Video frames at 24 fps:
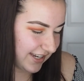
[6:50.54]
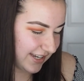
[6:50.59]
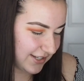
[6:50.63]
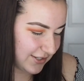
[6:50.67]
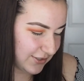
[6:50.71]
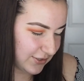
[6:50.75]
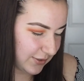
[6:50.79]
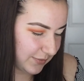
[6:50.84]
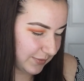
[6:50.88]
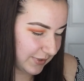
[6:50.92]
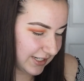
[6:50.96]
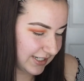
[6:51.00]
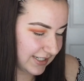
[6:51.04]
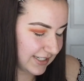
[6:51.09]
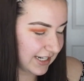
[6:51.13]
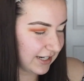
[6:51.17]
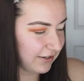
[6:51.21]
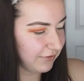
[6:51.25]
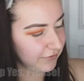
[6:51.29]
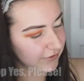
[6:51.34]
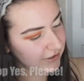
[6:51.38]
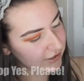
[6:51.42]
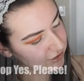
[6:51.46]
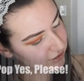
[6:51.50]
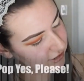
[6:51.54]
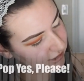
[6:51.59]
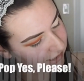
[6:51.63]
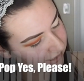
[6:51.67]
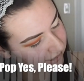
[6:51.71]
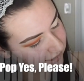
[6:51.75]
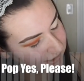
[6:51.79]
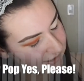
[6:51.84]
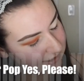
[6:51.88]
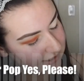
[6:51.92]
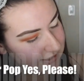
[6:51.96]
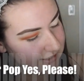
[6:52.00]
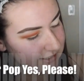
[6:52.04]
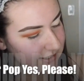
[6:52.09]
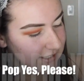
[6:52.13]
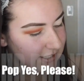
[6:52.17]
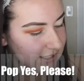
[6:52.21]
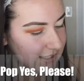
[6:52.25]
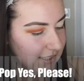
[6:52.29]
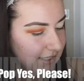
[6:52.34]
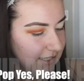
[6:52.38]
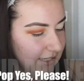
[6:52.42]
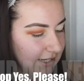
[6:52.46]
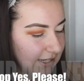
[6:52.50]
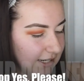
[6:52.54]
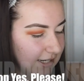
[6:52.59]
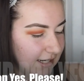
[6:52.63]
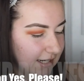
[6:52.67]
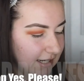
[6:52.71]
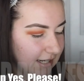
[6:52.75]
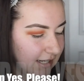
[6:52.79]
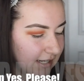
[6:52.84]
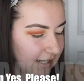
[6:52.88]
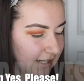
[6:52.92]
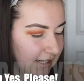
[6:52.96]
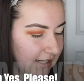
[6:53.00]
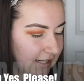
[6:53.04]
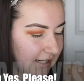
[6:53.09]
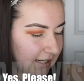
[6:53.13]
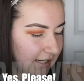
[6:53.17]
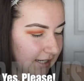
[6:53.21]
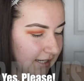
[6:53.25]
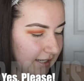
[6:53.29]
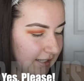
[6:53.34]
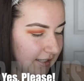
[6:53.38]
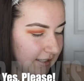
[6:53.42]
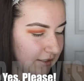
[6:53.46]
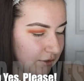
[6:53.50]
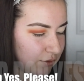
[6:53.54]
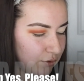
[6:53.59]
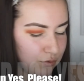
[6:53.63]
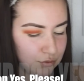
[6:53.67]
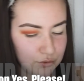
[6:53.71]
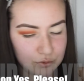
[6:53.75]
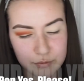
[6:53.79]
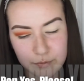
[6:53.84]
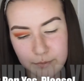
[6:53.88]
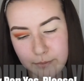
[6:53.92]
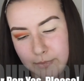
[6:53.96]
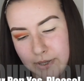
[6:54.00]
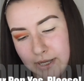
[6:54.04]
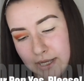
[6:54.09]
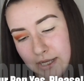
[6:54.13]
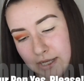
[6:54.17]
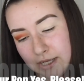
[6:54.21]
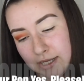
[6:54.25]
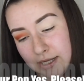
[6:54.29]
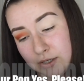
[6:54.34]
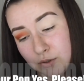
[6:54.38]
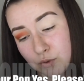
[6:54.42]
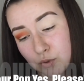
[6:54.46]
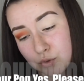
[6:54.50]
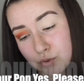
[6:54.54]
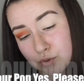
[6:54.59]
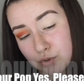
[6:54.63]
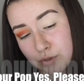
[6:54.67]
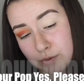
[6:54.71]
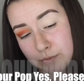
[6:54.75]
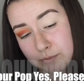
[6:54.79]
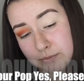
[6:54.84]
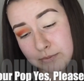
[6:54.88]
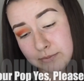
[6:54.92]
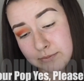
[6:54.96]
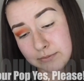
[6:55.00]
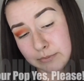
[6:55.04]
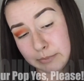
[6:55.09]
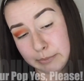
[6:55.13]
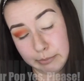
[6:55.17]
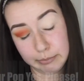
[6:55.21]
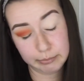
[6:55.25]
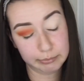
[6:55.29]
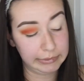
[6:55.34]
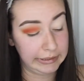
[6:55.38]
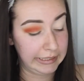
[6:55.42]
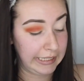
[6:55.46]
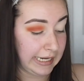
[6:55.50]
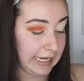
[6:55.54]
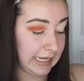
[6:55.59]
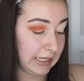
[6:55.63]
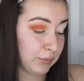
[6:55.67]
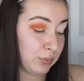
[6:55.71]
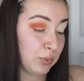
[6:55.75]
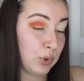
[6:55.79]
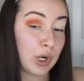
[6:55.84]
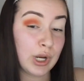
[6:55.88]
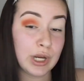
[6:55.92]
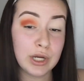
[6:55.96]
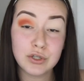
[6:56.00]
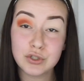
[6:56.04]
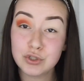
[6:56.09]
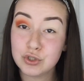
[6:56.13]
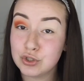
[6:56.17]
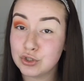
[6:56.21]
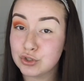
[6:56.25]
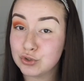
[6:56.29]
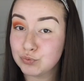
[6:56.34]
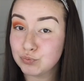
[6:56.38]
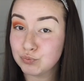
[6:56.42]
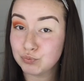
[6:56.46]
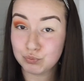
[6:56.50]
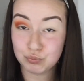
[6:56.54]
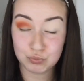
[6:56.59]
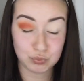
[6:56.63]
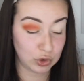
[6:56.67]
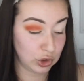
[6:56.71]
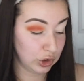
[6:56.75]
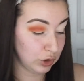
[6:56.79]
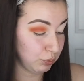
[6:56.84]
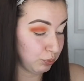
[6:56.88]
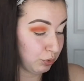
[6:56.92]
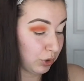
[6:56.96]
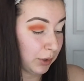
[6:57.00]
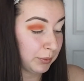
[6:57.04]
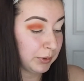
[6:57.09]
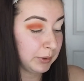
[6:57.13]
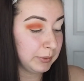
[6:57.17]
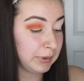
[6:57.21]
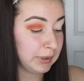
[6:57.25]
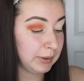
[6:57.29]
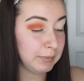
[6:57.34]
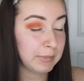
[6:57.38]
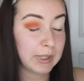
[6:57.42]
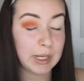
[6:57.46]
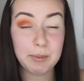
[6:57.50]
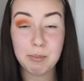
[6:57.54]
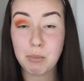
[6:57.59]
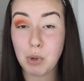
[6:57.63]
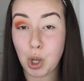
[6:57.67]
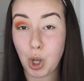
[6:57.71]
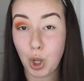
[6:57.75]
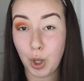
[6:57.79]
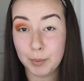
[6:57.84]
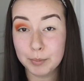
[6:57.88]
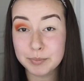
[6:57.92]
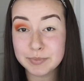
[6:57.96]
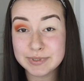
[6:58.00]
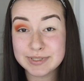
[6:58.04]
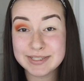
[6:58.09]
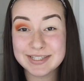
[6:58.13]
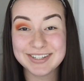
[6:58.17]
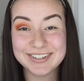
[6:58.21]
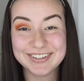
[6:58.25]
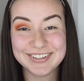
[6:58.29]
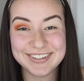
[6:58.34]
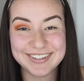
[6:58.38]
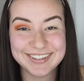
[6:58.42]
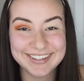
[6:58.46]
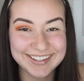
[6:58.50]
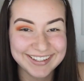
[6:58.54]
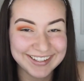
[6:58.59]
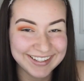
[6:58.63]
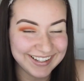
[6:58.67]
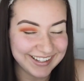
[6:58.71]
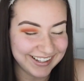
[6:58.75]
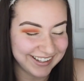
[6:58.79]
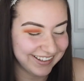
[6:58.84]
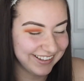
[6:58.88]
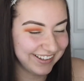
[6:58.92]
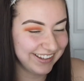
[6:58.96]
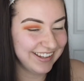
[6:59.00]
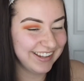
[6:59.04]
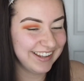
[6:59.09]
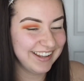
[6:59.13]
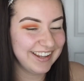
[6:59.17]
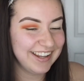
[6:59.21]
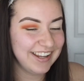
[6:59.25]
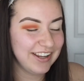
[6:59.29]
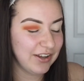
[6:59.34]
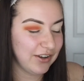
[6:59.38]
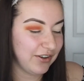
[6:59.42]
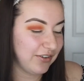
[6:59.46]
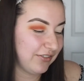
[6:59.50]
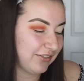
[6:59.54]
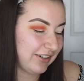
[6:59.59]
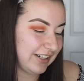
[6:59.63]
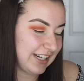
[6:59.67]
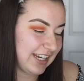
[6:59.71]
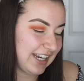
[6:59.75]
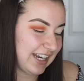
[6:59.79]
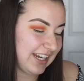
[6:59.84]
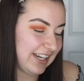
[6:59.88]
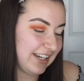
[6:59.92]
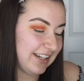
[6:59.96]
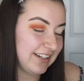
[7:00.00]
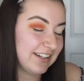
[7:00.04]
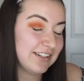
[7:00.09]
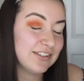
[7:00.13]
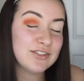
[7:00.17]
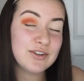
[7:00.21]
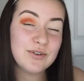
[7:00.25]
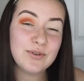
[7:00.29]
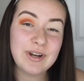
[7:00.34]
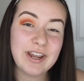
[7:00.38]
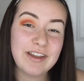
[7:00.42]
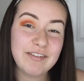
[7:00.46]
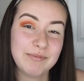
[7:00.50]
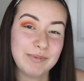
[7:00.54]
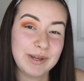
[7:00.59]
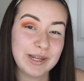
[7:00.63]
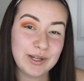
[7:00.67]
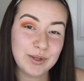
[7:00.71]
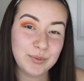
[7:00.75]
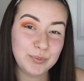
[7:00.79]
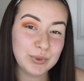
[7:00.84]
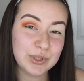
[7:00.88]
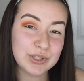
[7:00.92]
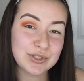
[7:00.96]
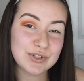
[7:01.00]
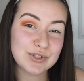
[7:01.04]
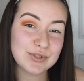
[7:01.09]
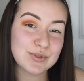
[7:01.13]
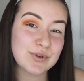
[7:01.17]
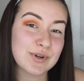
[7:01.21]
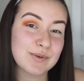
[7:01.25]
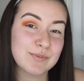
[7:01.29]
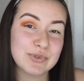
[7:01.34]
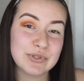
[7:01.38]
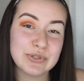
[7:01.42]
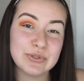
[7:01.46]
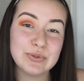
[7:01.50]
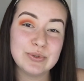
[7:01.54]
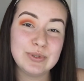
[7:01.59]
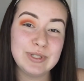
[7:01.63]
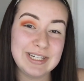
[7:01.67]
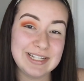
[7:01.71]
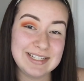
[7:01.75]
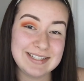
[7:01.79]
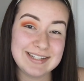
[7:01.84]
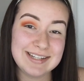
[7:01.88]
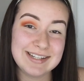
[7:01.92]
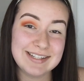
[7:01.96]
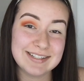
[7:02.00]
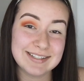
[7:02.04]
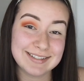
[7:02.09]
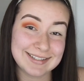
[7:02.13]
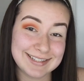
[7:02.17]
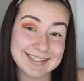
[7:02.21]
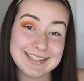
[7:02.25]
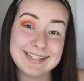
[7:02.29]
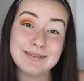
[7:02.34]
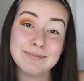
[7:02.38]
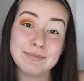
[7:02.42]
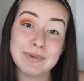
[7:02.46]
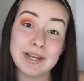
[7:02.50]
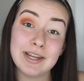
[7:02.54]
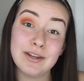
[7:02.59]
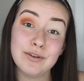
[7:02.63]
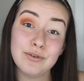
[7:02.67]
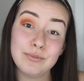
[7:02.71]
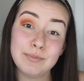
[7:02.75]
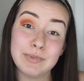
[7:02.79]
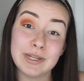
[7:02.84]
So I'm going to take French Kiss into my Nordstrom blend brush. This is probably my mom's. When I don't have makeup brushes or I'm too lazy to clean my own